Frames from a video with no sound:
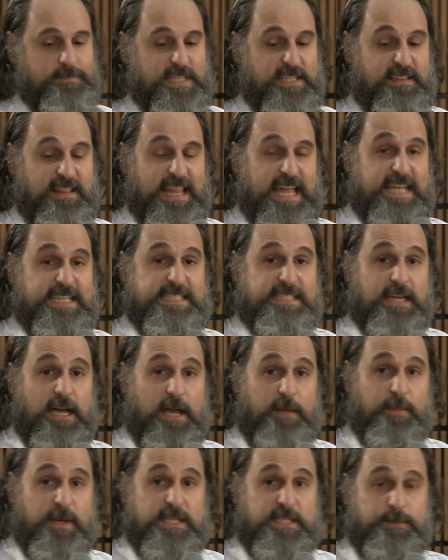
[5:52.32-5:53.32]
Now, the last
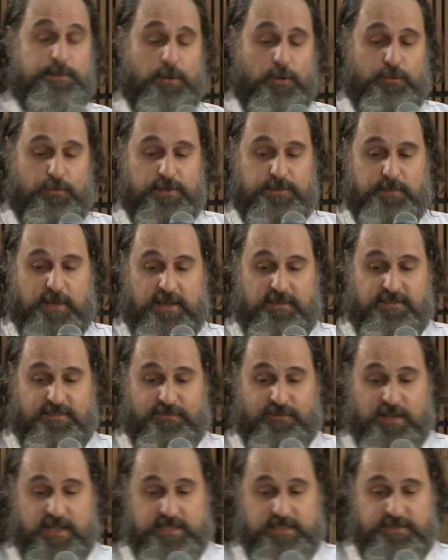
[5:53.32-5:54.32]
time I spoke with my
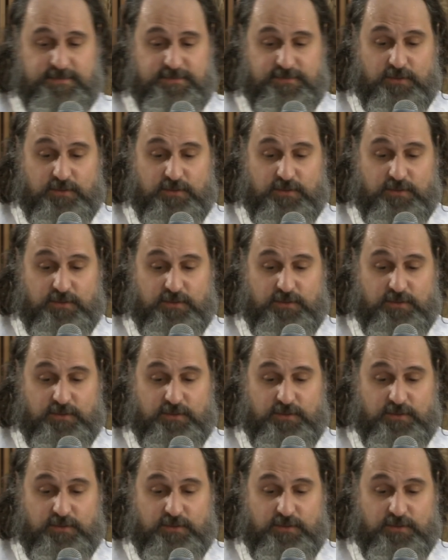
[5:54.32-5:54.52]
friend